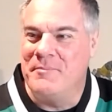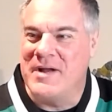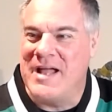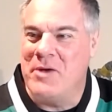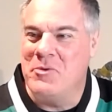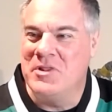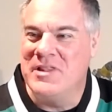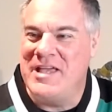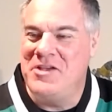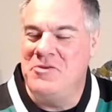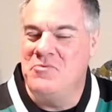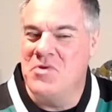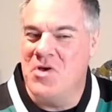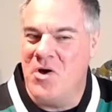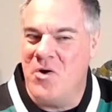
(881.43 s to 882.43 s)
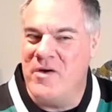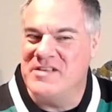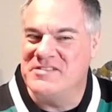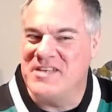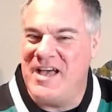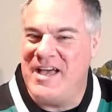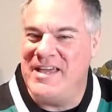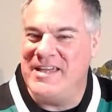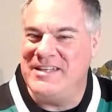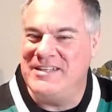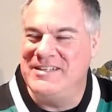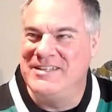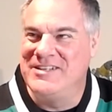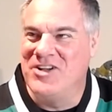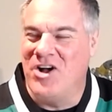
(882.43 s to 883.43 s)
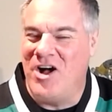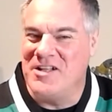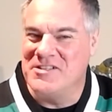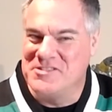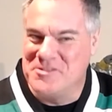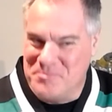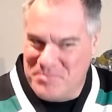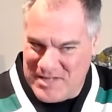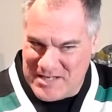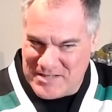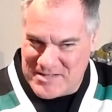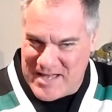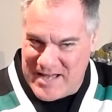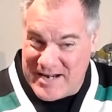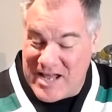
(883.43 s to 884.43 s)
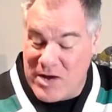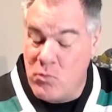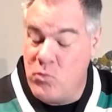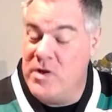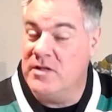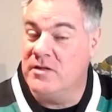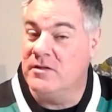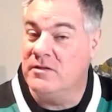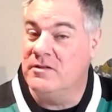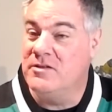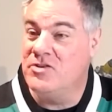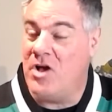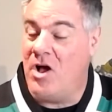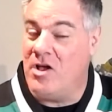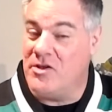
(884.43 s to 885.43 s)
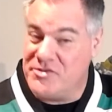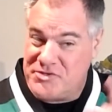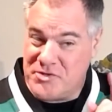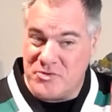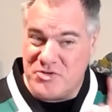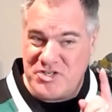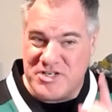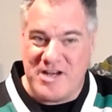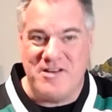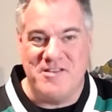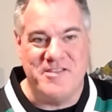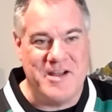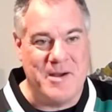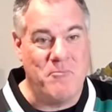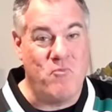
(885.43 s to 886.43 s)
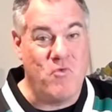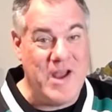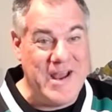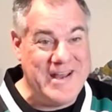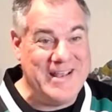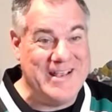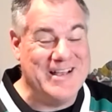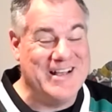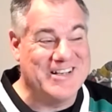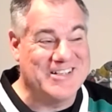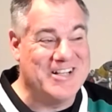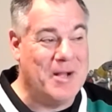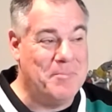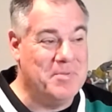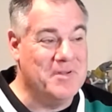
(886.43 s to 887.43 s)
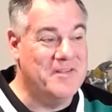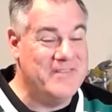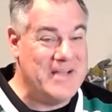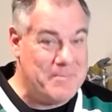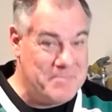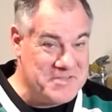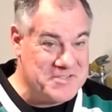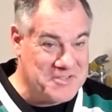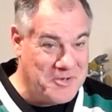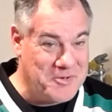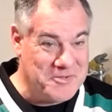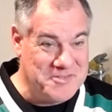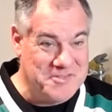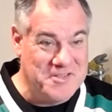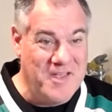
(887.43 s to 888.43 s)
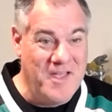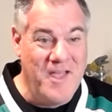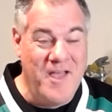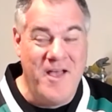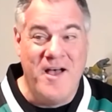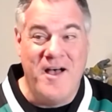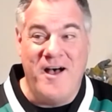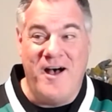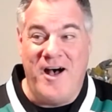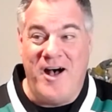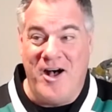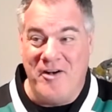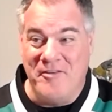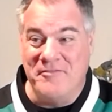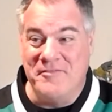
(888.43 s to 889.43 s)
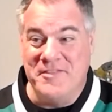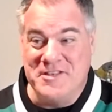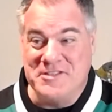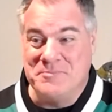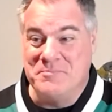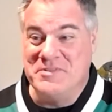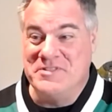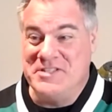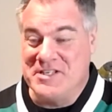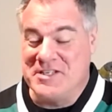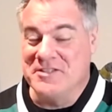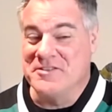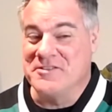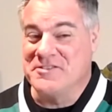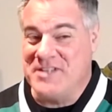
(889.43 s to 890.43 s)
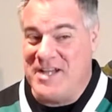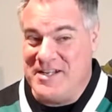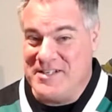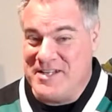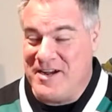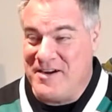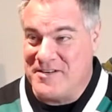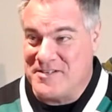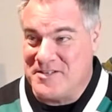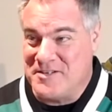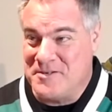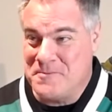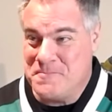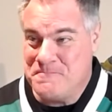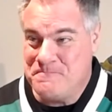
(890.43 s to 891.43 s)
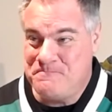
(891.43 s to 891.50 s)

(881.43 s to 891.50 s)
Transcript: But I will let you know as I contemplate that. I will also share that I'm writing a couple of episodes of this particular side character